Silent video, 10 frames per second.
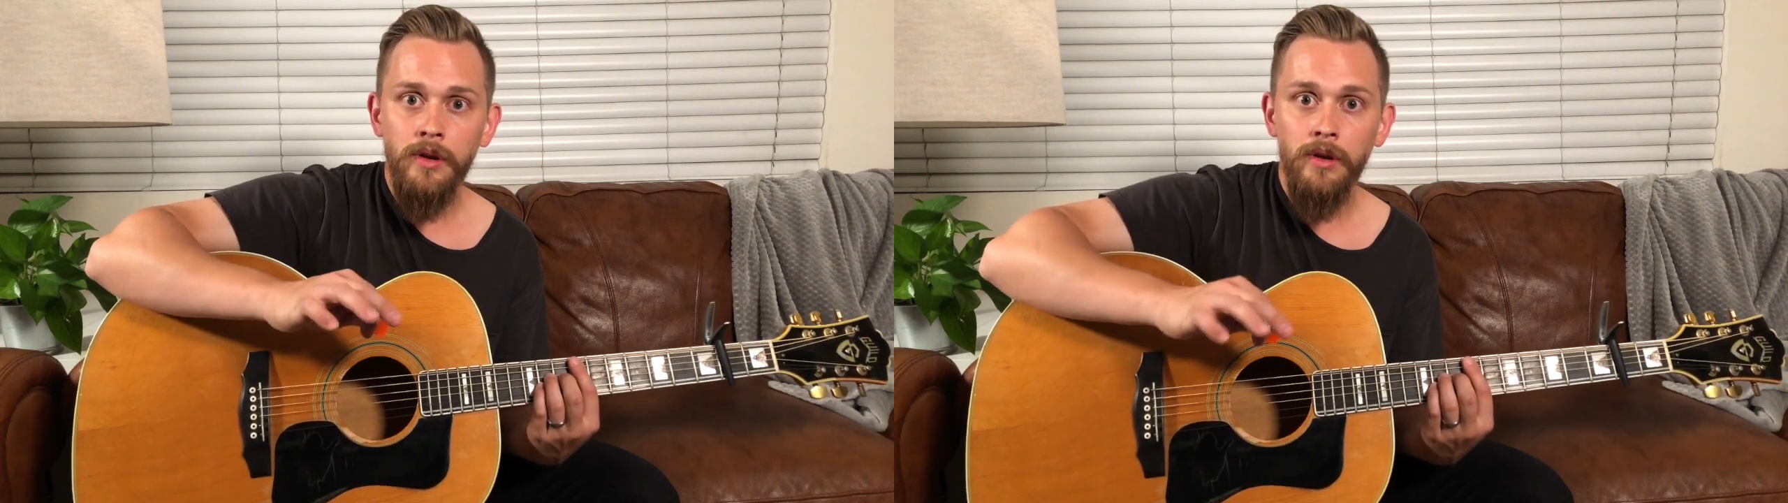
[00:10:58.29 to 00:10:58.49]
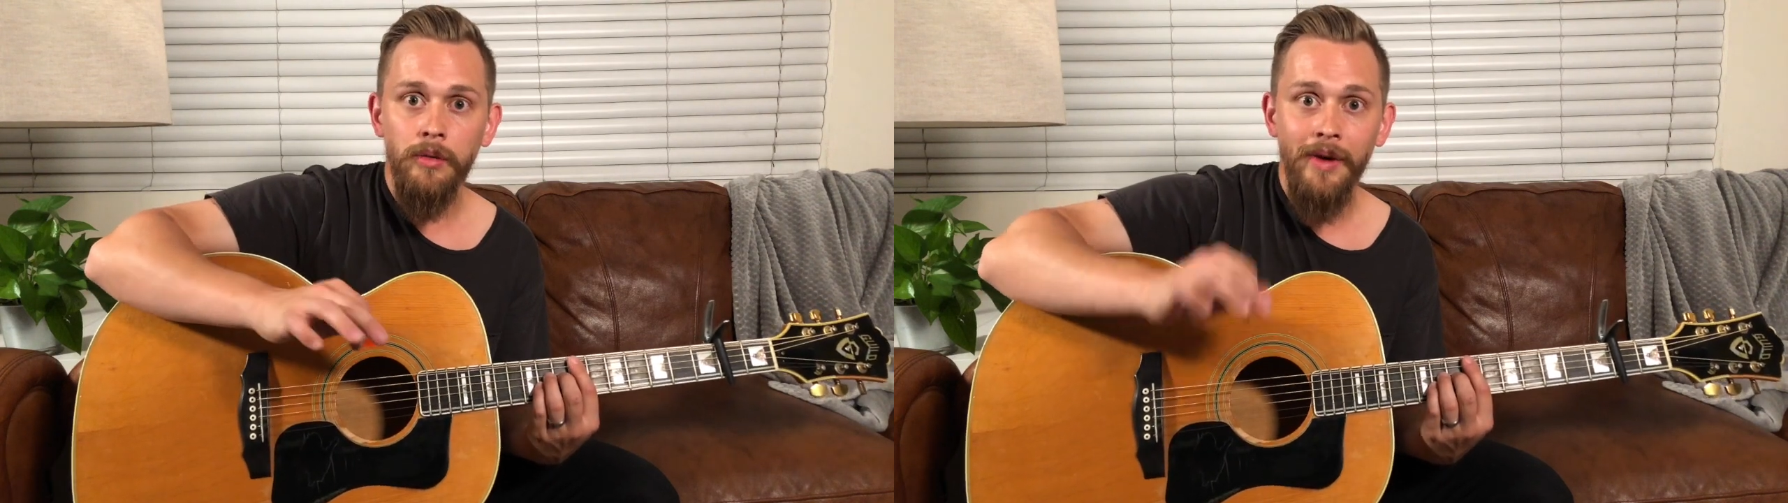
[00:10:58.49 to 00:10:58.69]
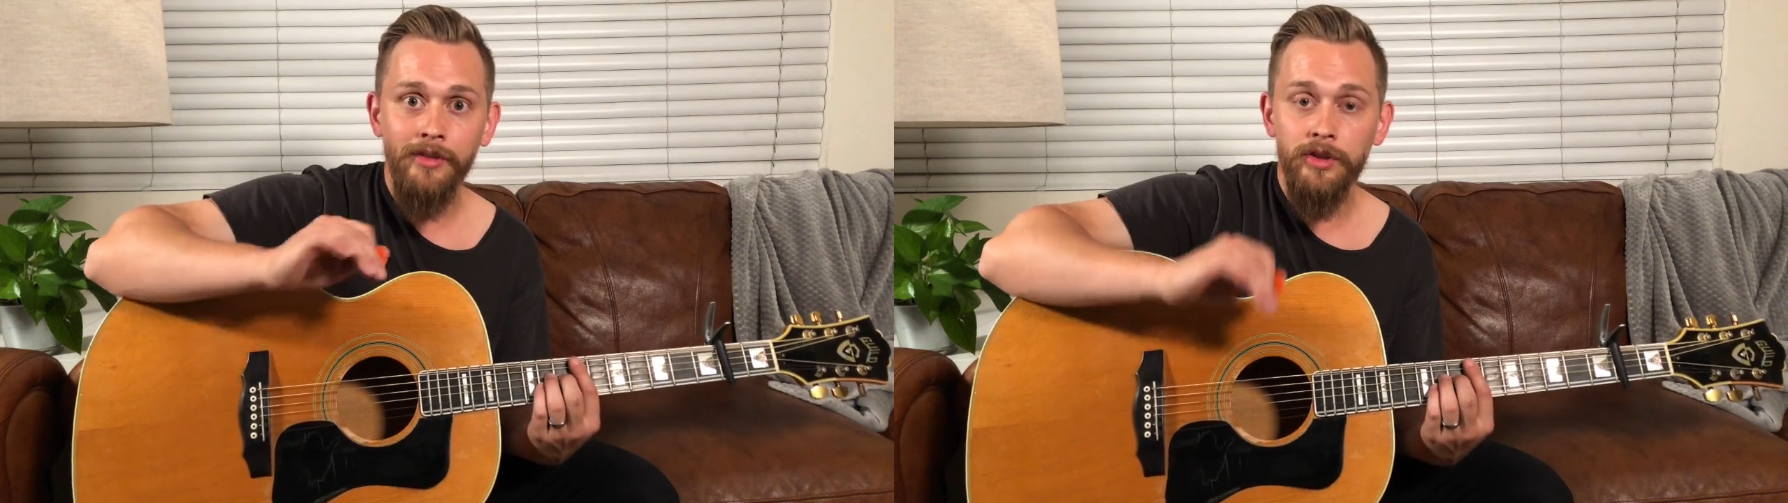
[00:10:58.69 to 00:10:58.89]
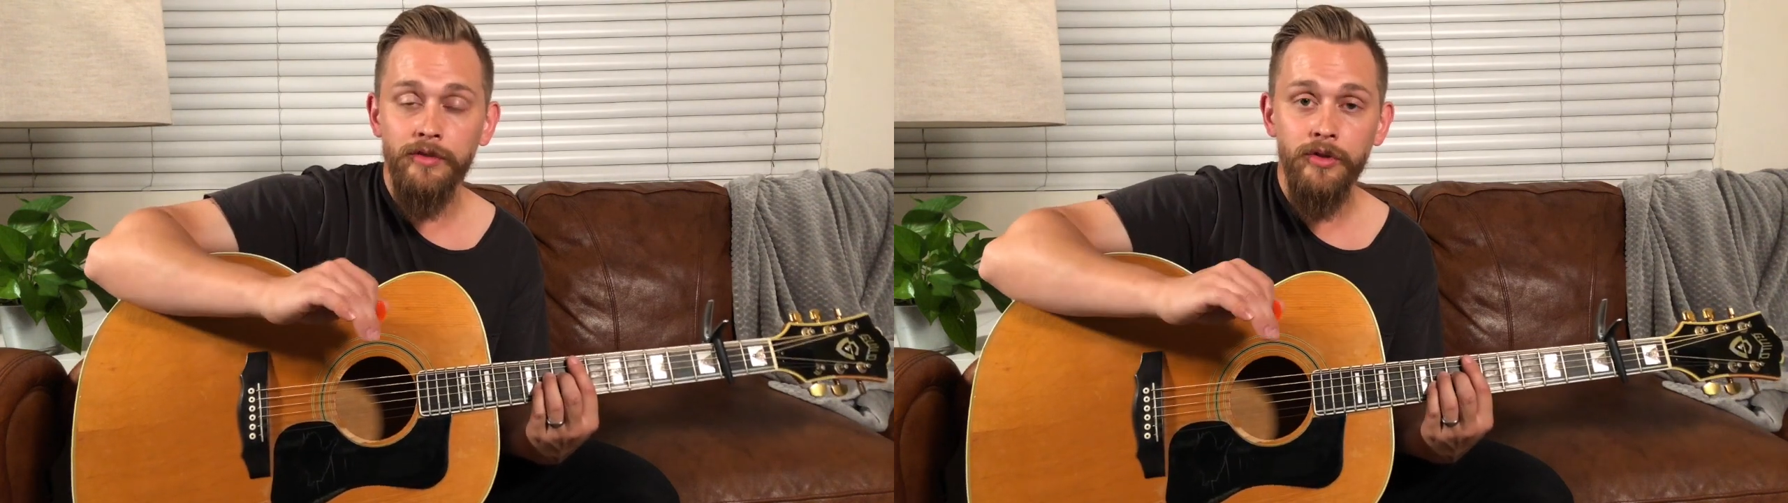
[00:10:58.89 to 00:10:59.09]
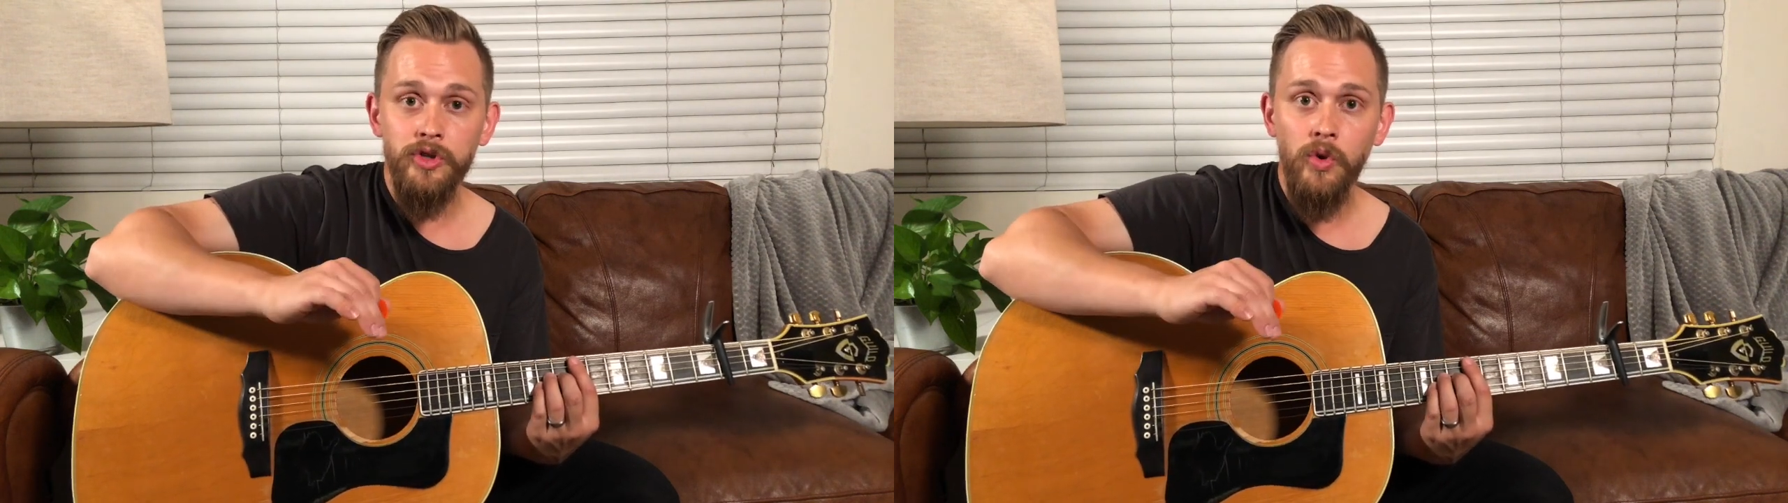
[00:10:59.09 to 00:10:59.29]
after the
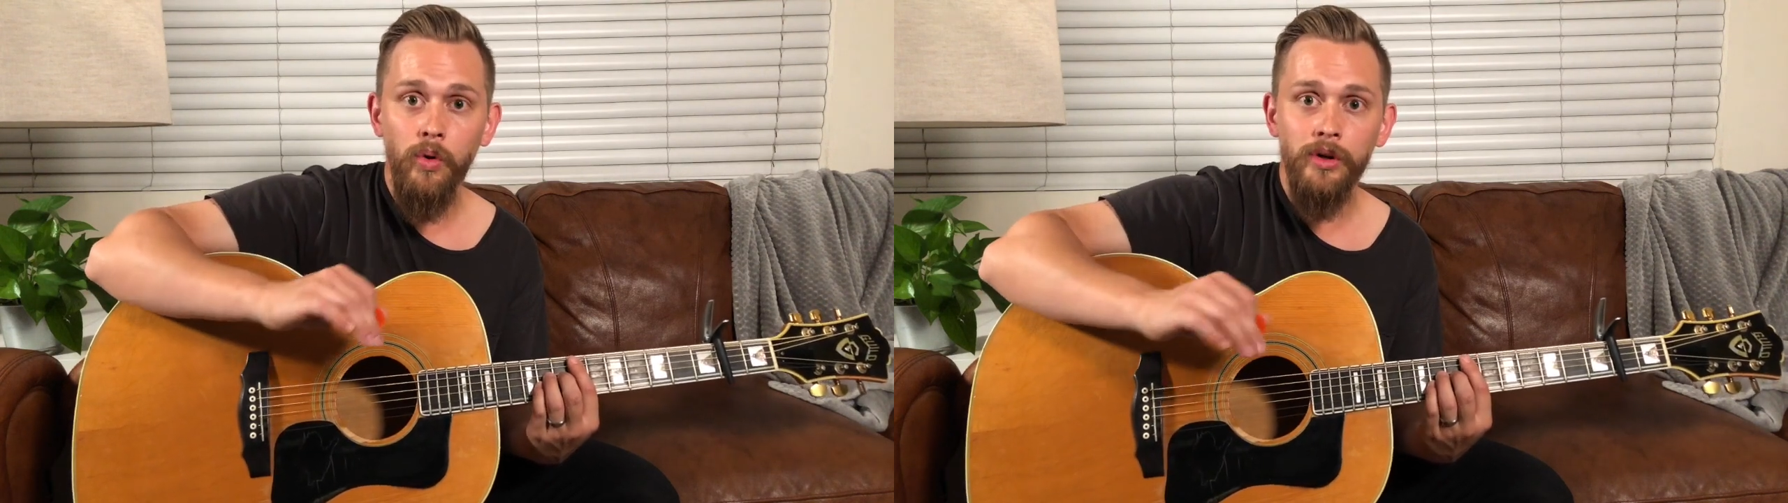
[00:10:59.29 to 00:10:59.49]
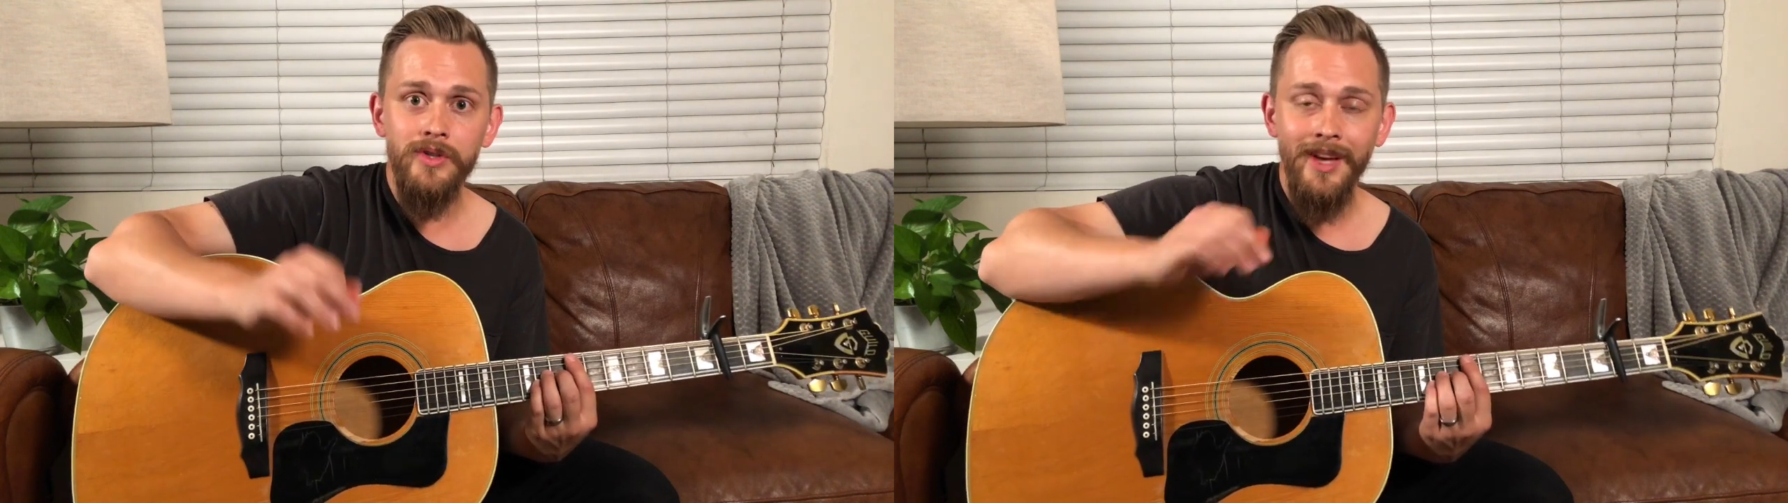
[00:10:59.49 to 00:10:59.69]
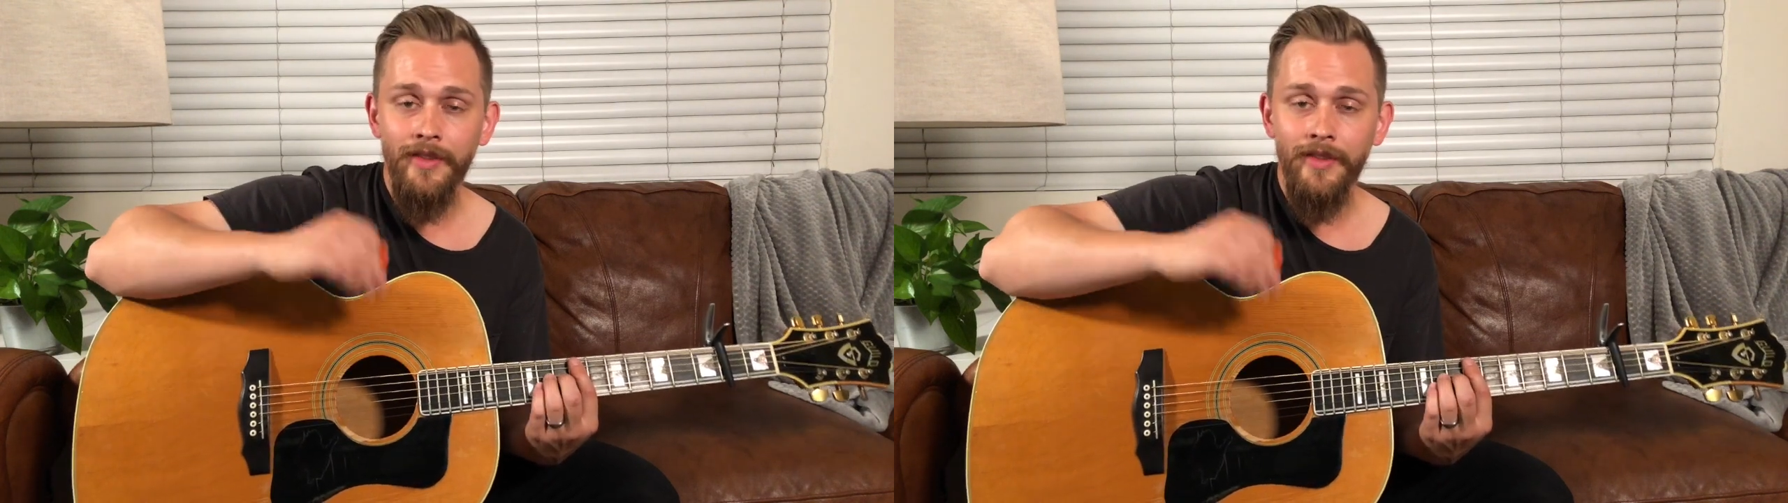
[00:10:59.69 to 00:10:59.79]
first chorus